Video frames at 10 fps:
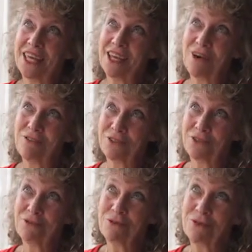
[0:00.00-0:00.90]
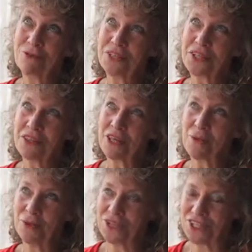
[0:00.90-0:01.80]
They often said
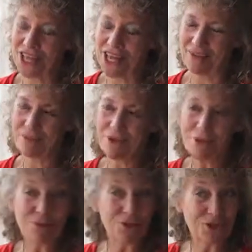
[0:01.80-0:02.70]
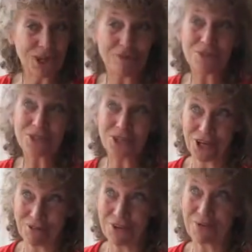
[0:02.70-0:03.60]
they wanted to have. When push came to
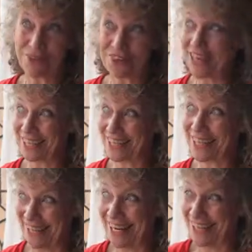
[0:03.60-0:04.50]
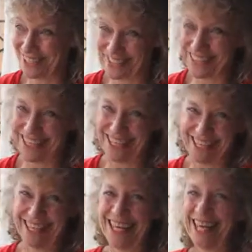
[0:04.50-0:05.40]
shove, they weren't that keen
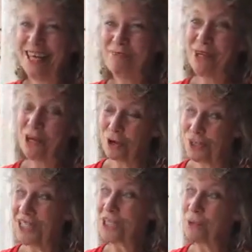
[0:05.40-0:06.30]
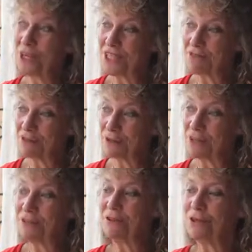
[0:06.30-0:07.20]
actually, because it's quite
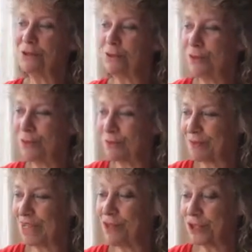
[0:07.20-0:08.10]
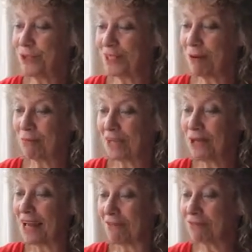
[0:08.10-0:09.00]
difficult if you introduce
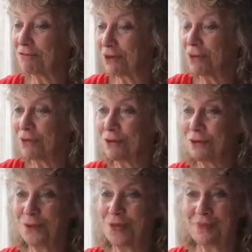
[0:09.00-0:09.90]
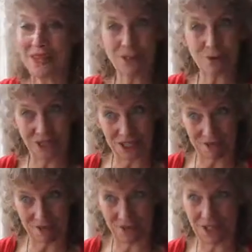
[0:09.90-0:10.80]
something, you have to follow it through, and that's quite
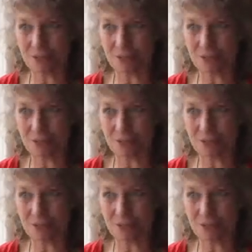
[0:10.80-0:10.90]
difficult.